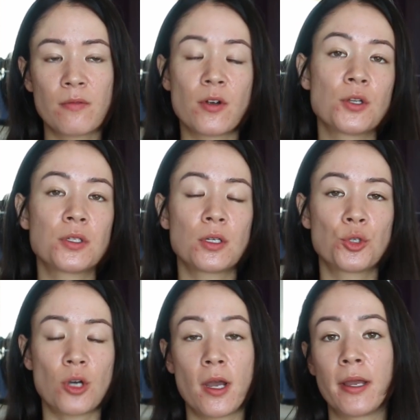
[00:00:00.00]
first
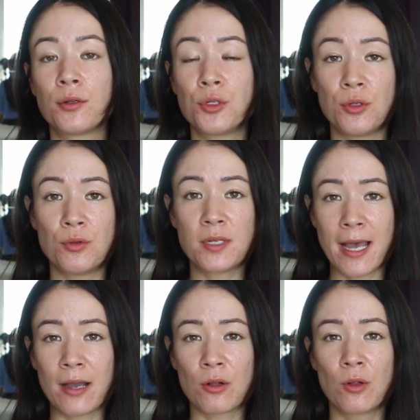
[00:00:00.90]
trying to
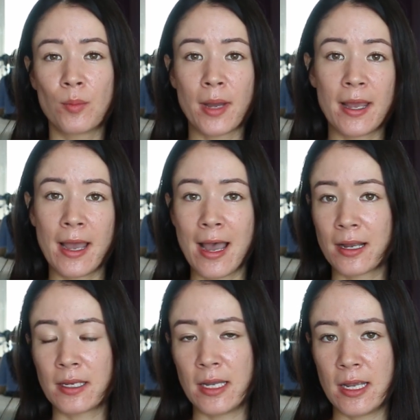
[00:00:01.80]
tackle my
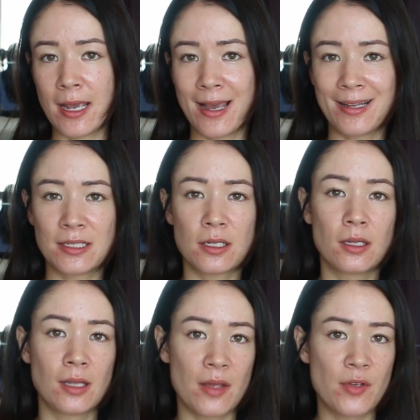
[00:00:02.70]
acne at
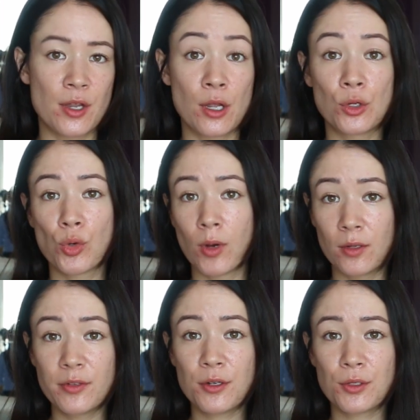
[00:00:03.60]
11,
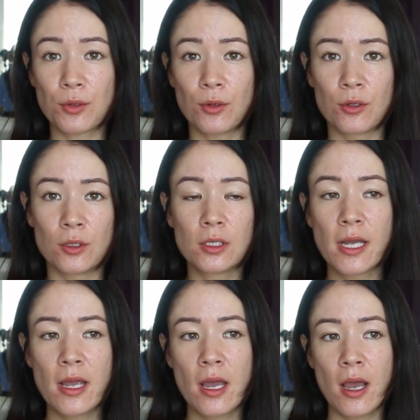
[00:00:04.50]
12 years old,
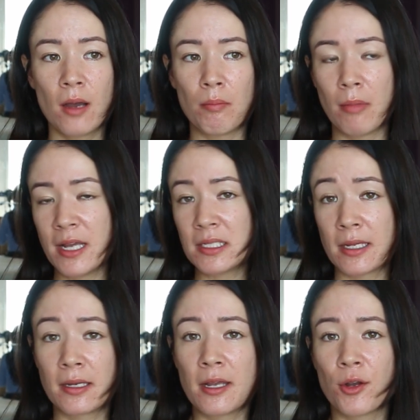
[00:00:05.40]
my
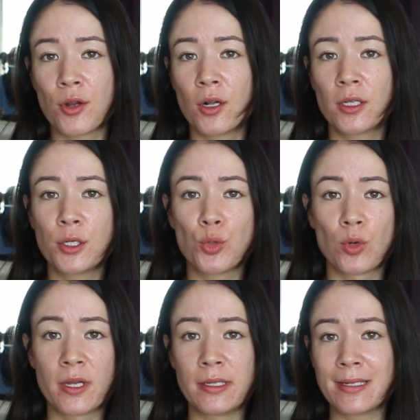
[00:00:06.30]
skincare knowledge
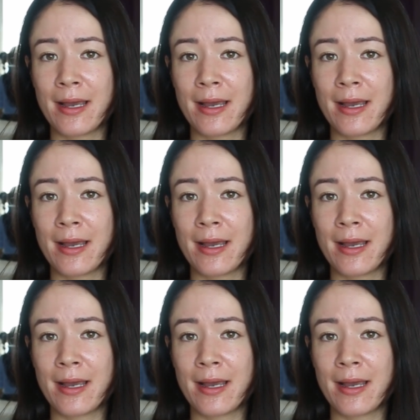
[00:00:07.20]
was